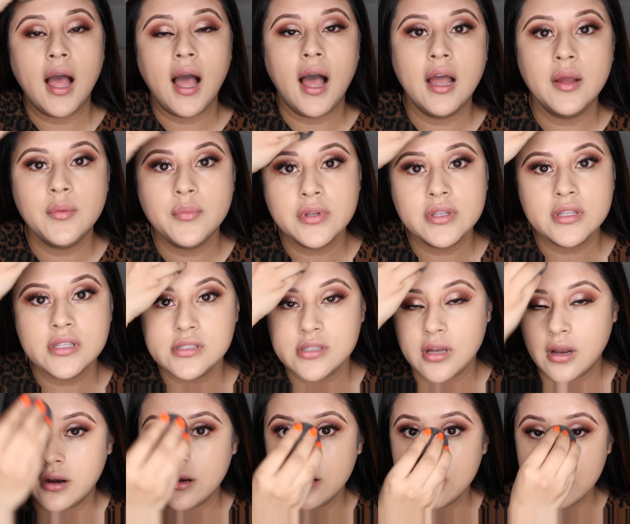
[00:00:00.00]
I'm really
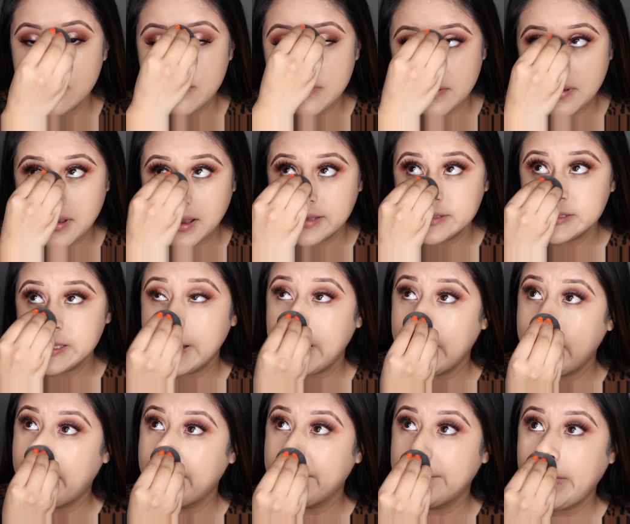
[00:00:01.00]
sorry if you guys
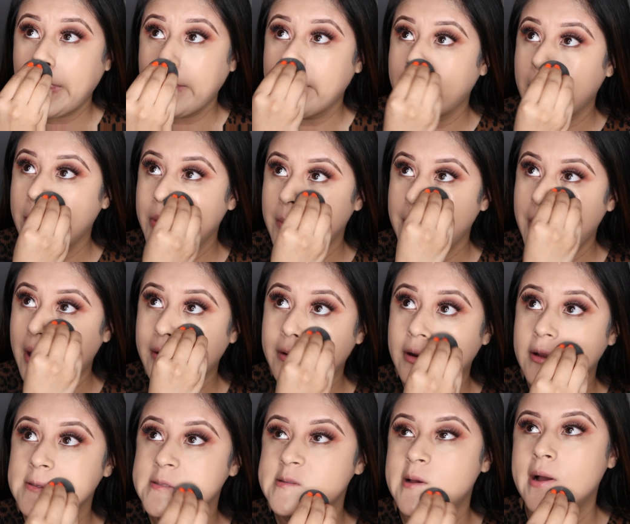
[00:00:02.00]
hear people in the
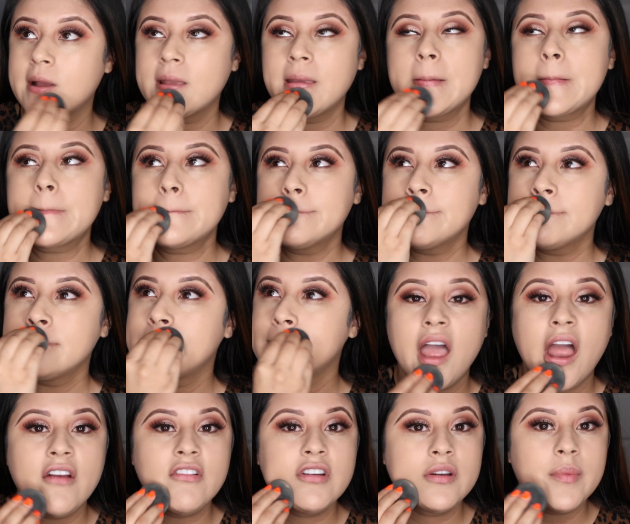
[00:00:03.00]
background talking.
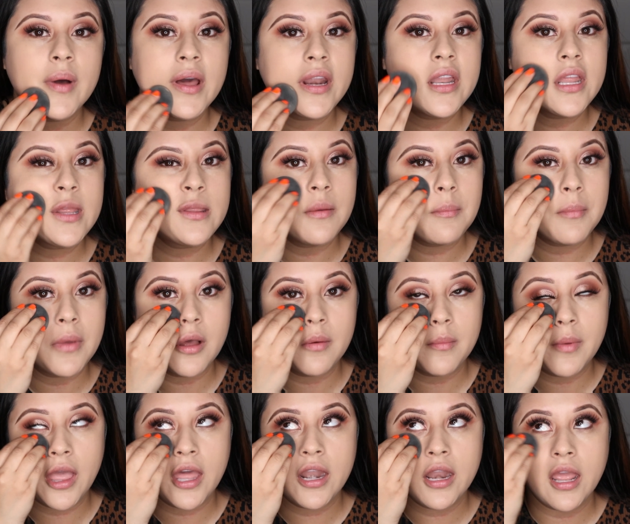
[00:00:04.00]
Everybody, the
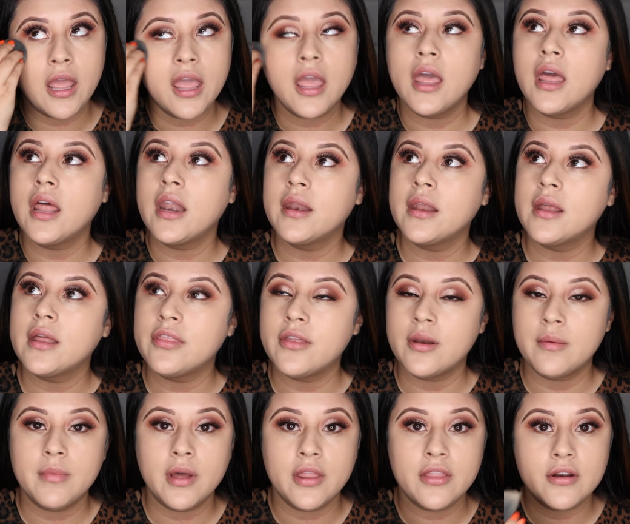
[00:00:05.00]
mailman and
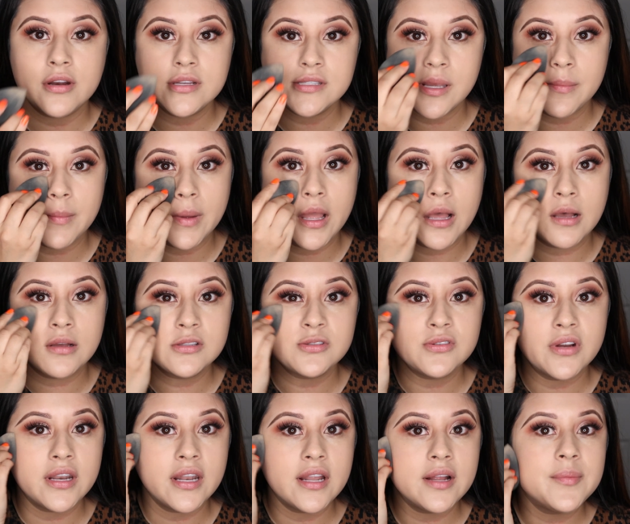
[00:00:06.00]
their mother, is at my house
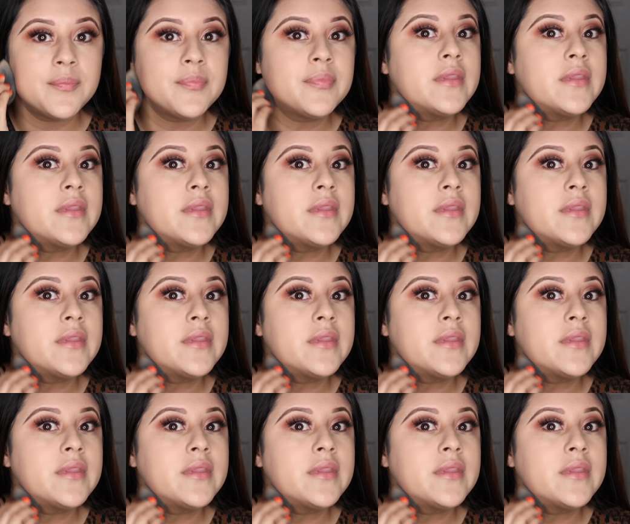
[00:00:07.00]
right now.